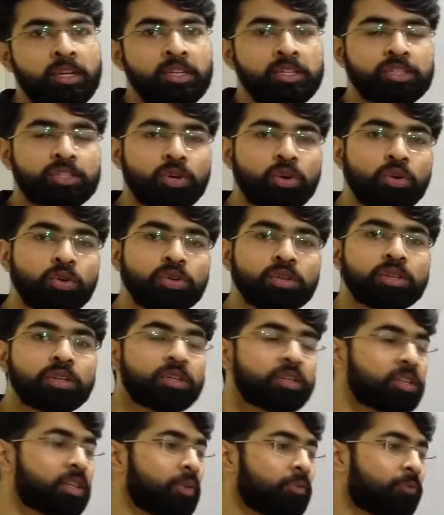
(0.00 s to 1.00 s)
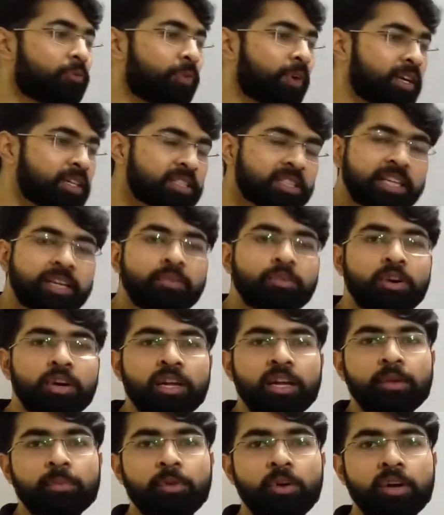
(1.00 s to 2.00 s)
So the first thing what
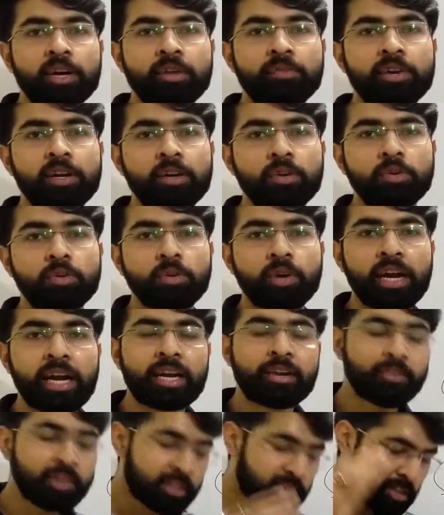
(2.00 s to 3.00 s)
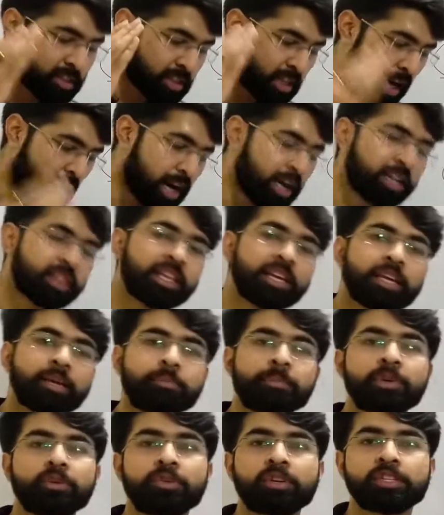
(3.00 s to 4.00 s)
our body will do, it will start the
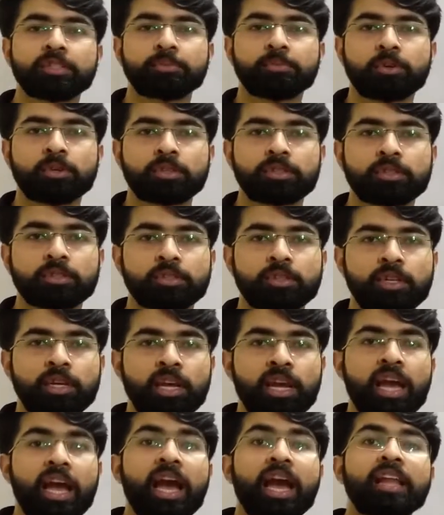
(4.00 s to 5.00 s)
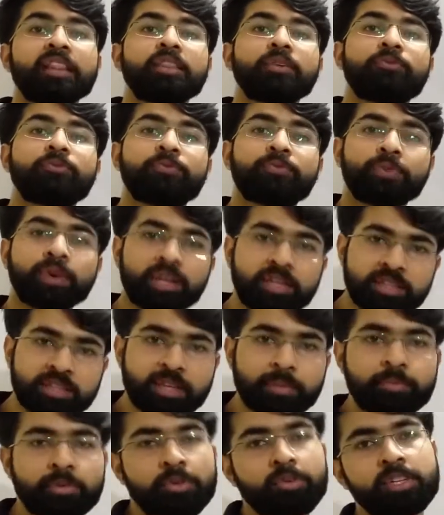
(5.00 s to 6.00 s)
immune response. And the first
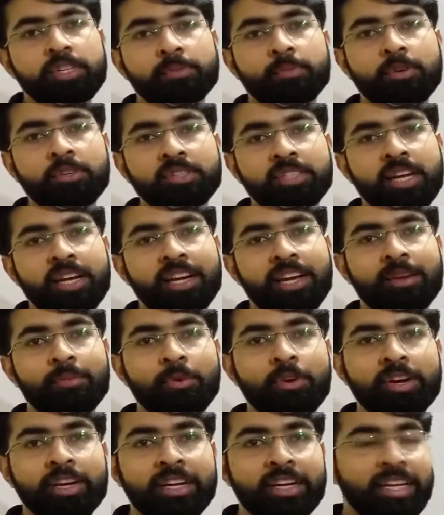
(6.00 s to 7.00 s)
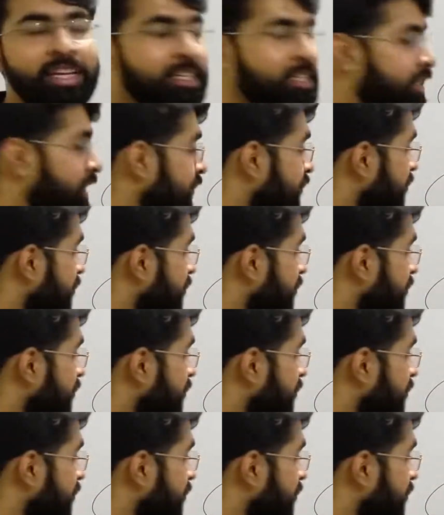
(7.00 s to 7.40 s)
immune response that our body takes